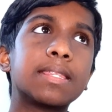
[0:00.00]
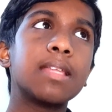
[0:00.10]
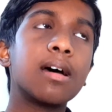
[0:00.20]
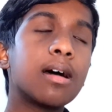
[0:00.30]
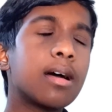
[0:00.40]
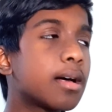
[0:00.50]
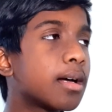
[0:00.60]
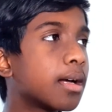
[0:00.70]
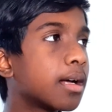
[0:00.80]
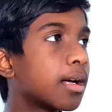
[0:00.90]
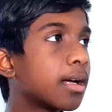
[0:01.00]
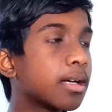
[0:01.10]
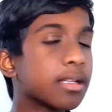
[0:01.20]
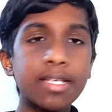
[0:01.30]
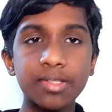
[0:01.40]
The
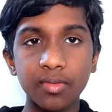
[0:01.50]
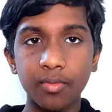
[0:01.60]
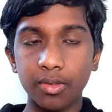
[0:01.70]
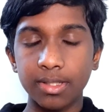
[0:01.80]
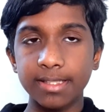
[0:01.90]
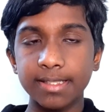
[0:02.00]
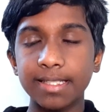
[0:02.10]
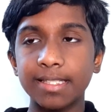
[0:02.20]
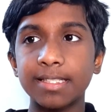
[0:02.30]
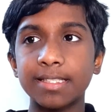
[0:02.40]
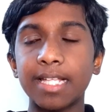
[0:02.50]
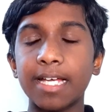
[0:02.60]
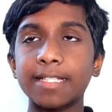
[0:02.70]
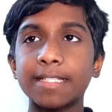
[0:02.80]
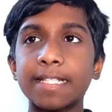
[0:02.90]
reason for this is,
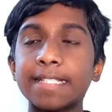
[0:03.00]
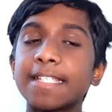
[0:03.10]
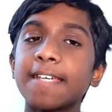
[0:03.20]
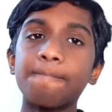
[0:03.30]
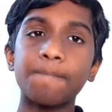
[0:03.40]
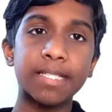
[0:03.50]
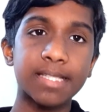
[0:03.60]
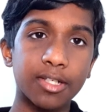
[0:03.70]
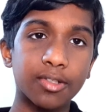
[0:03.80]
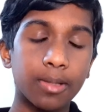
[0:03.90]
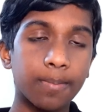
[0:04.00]
like, let's say the central